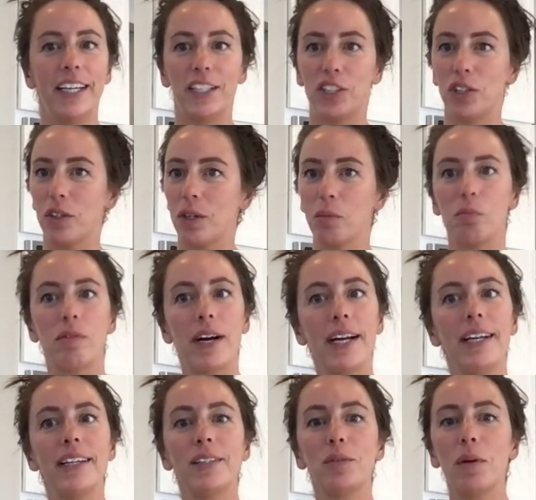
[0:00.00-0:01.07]
It showed up
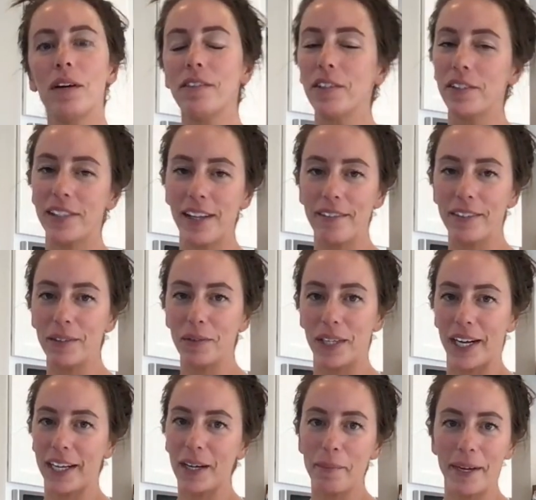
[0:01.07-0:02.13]
right at 12:07 when
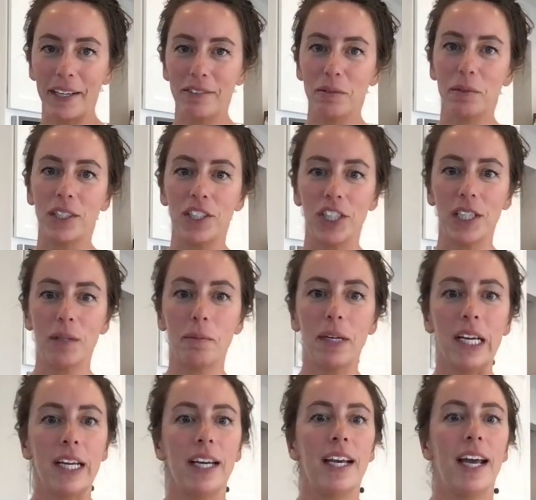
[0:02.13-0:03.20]
I got back from the gym,
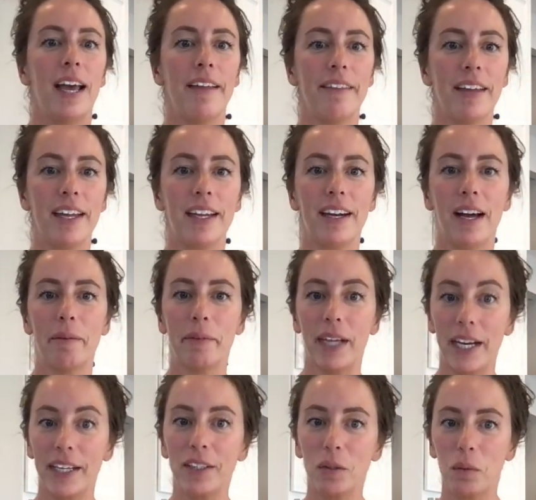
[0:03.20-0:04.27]
and then I'm
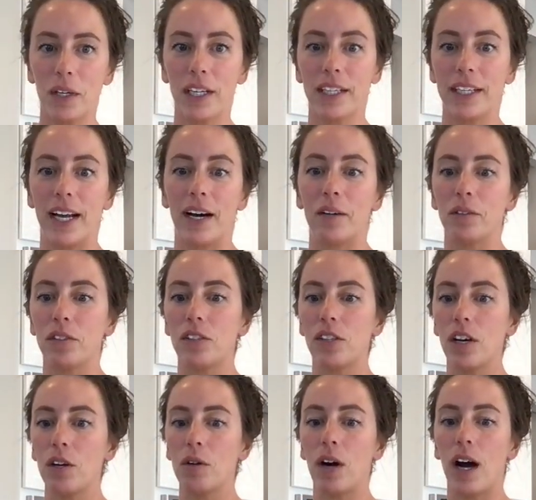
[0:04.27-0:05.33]
getting to work now.
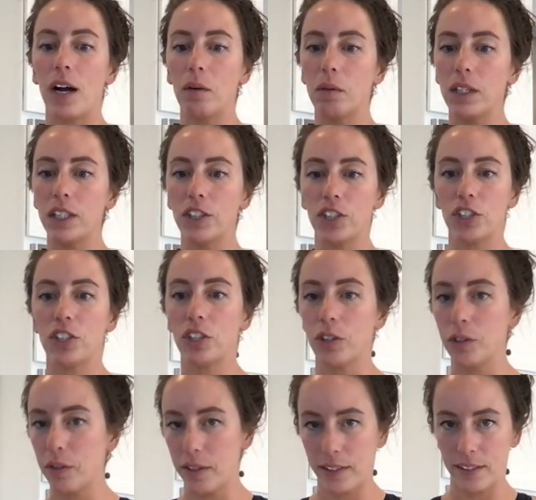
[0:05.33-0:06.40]
So I want to just show
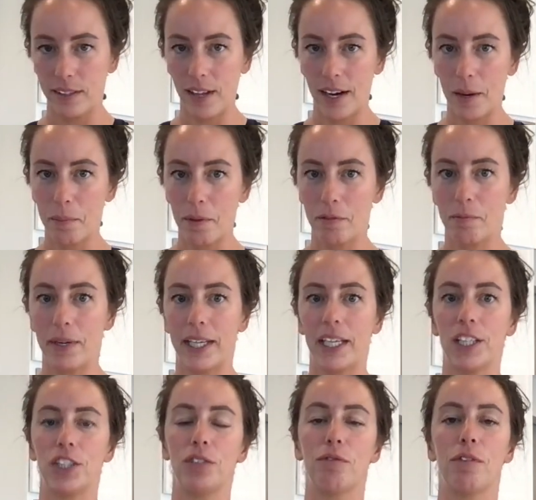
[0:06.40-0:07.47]
you the setup of my
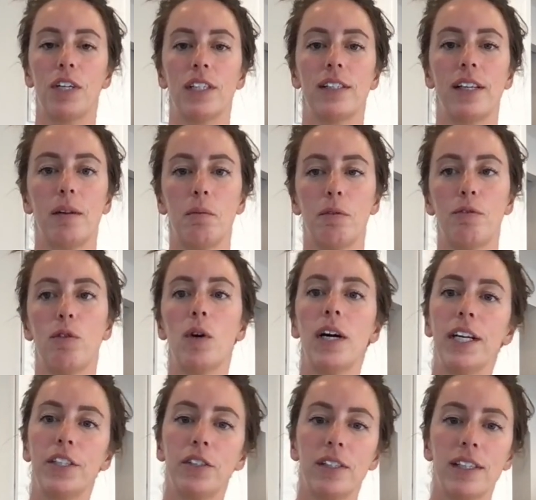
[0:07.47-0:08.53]
kitchen first. And before
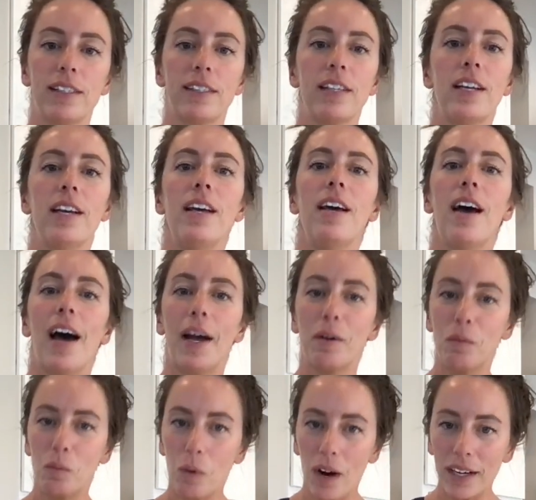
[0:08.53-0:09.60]
I do this, I
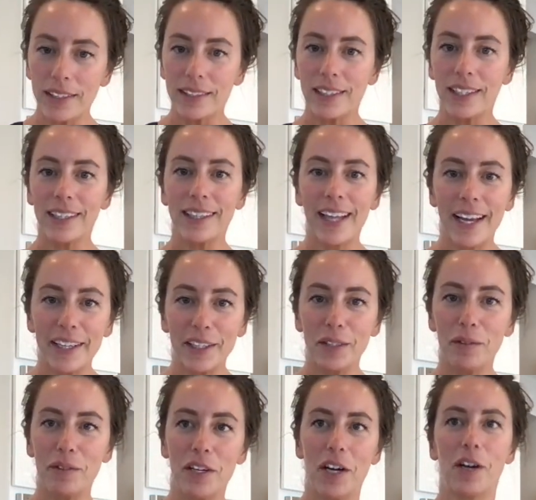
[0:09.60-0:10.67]
want to let
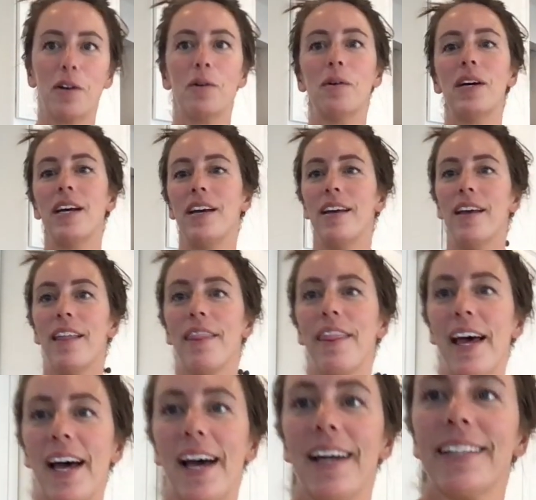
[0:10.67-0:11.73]
you know
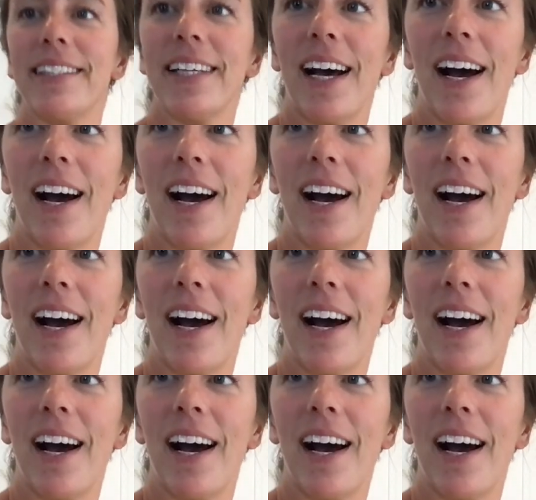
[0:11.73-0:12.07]
that